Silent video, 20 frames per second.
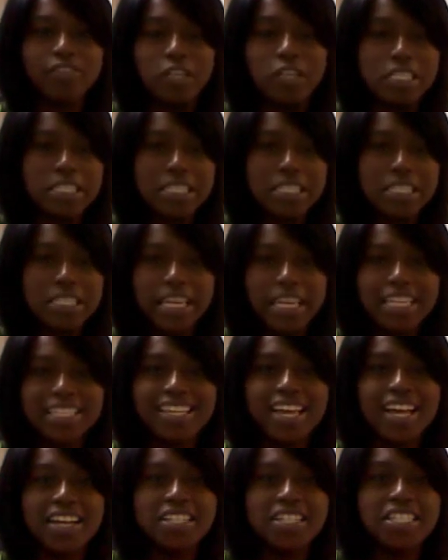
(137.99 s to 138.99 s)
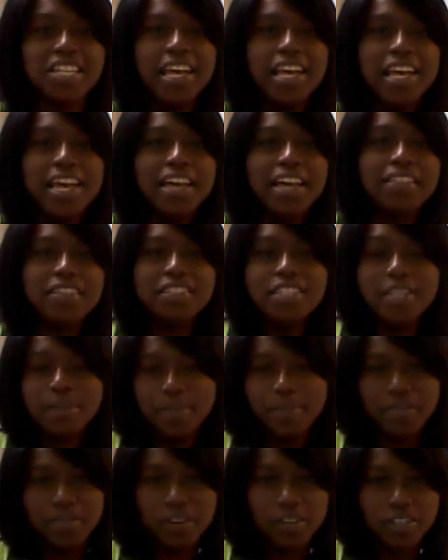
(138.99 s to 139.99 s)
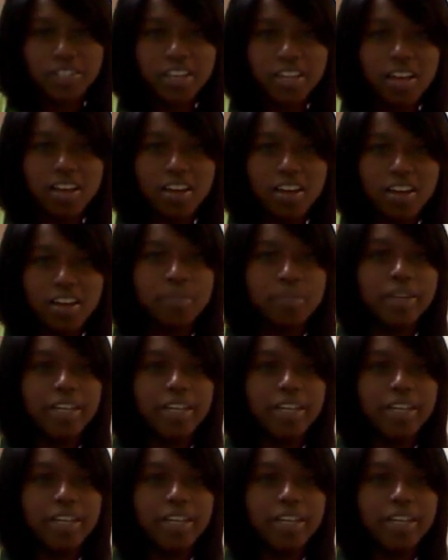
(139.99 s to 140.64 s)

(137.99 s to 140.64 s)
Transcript: first letting it touch the tip of your tongue,